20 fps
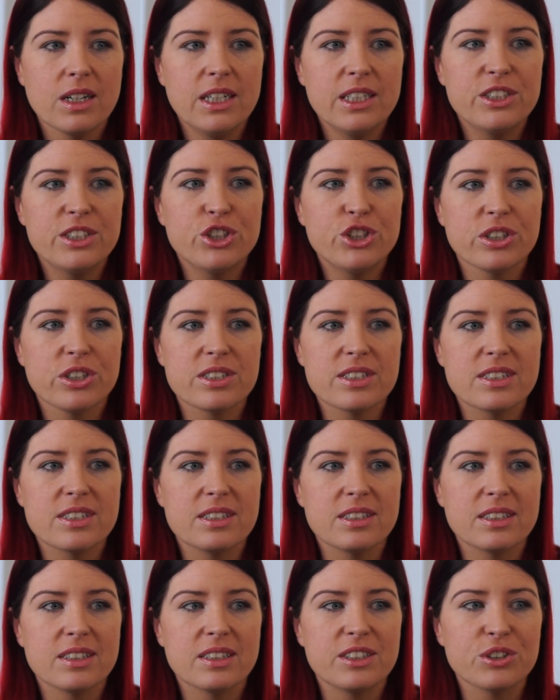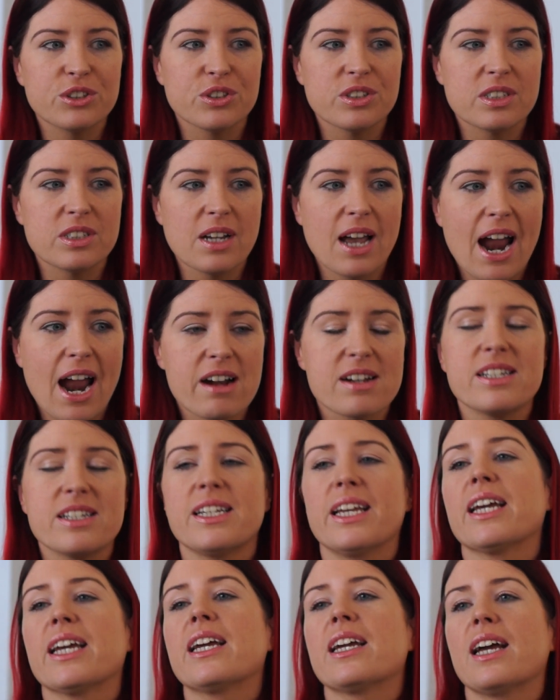it's just
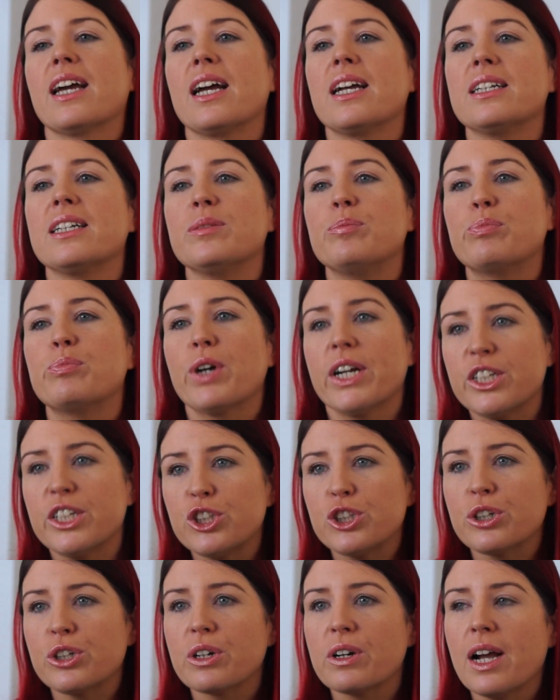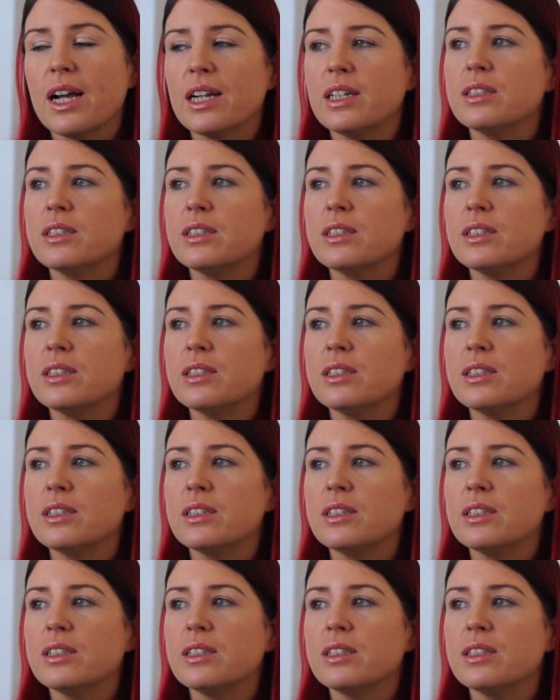heartache and pressure,